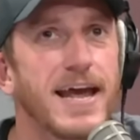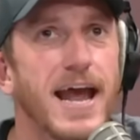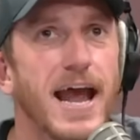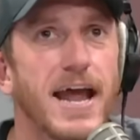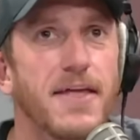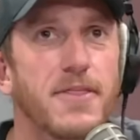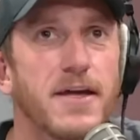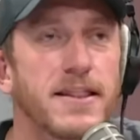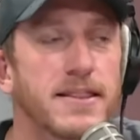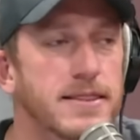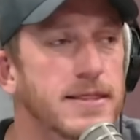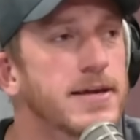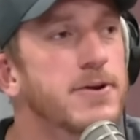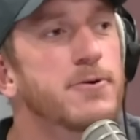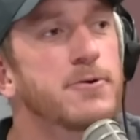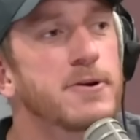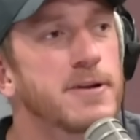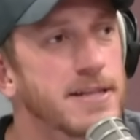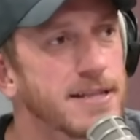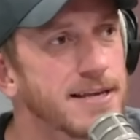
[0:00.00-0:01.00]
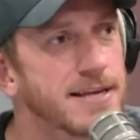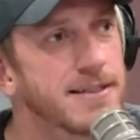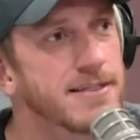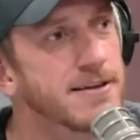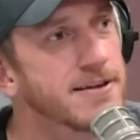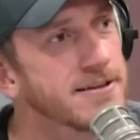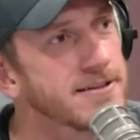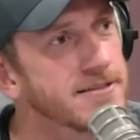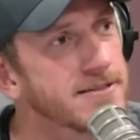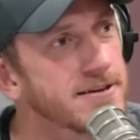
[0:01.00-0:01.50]
And then literally
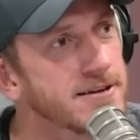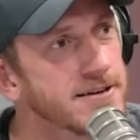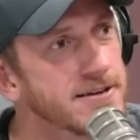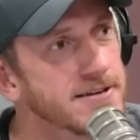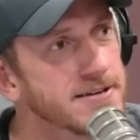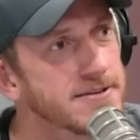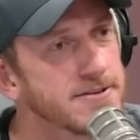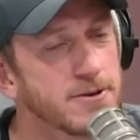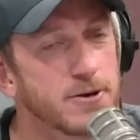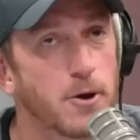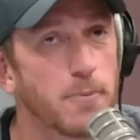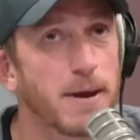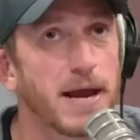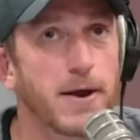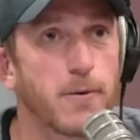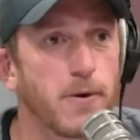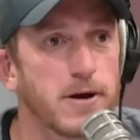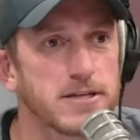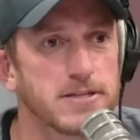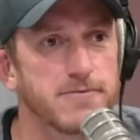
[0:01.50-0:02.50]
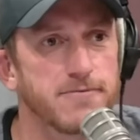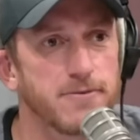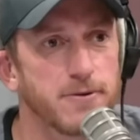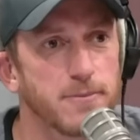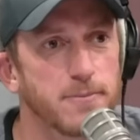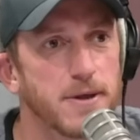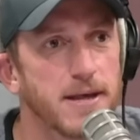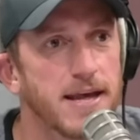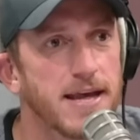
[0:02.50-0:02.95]
the you can go back and watch the film.